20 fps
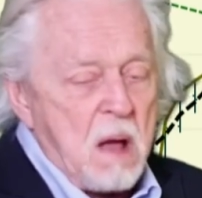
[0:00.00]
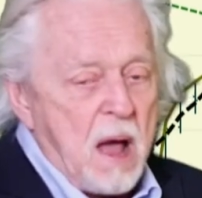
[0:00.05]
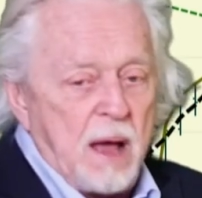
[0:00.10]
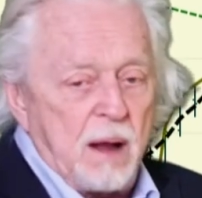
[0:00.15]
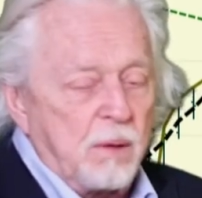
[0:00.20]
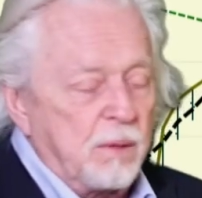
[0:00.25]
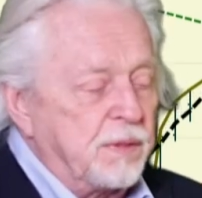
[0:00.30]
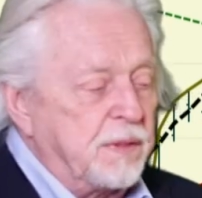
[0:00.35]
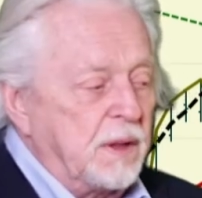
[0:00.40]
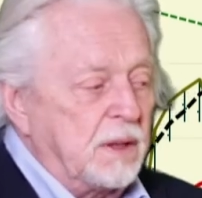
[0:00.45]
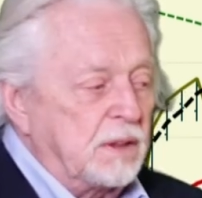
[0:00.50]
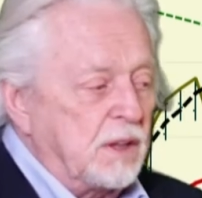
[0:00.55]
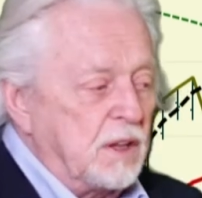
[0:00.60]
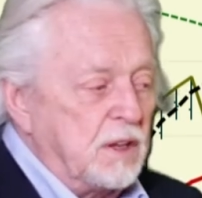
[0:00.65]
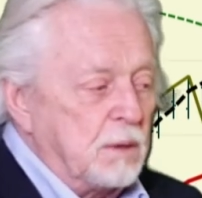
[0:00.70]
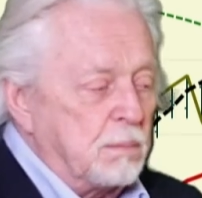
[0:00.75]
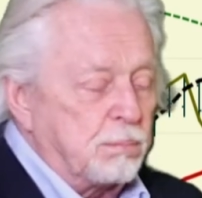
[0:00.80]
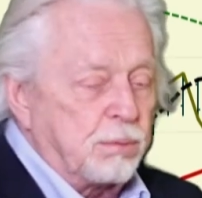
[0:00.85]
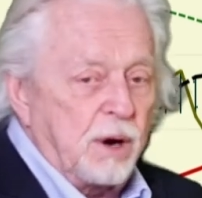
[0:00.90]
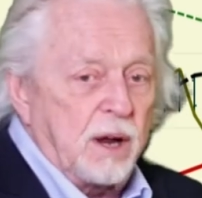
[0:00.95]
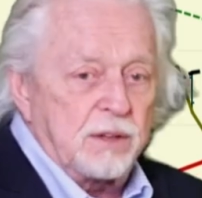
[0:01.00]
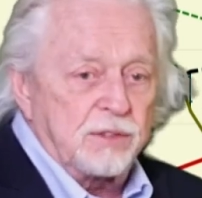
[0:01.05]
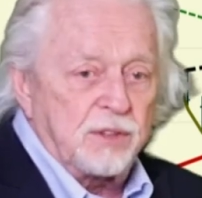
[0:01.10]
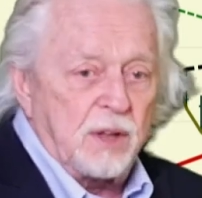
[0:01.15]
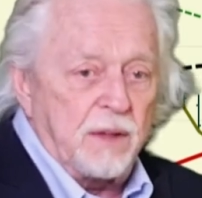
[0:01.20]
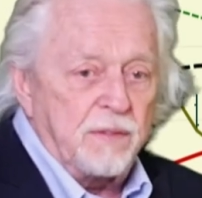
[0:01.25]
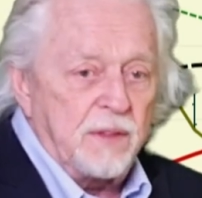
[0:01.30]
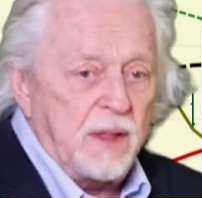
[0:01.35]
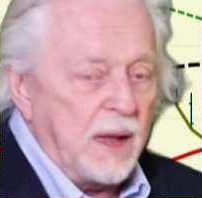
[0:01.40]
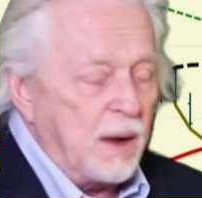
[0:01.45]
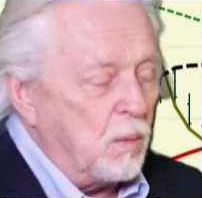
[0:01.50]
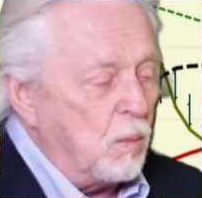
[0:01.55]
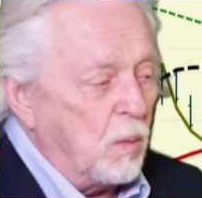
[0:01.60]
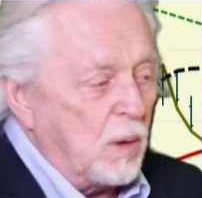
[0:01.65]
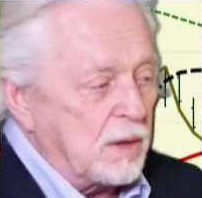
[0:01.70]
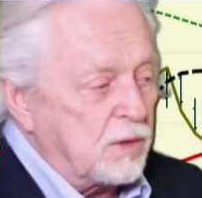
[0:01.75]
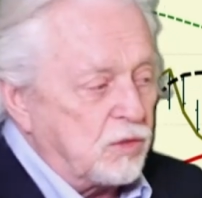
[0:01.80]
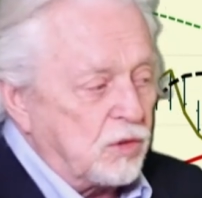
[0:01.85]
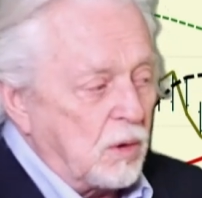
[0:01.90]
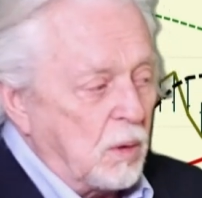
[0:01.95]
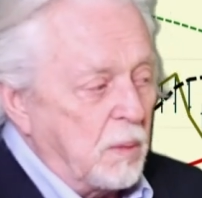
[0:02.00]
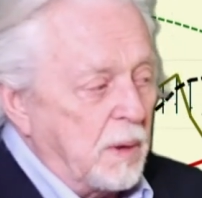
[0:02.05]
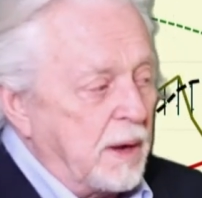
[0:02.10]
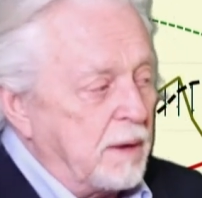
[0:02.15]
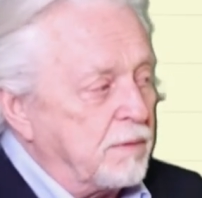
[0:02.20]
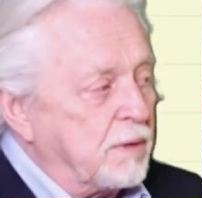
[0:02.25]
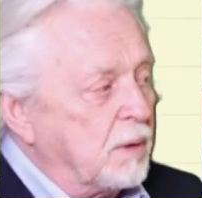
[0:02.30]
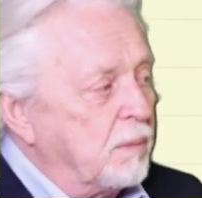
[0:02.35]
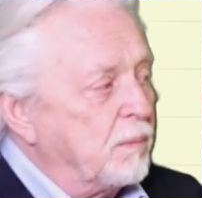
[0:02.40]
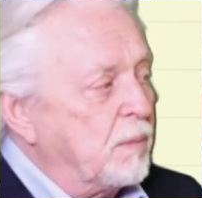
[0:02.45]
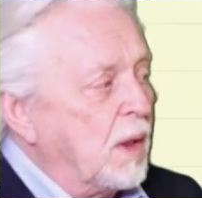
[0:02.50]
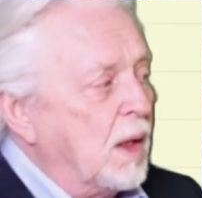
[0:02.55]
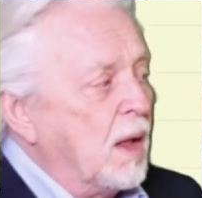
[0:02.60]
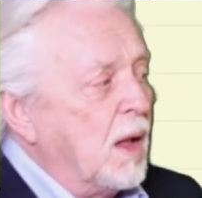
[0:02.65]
I don't think that you press on that whatsoever.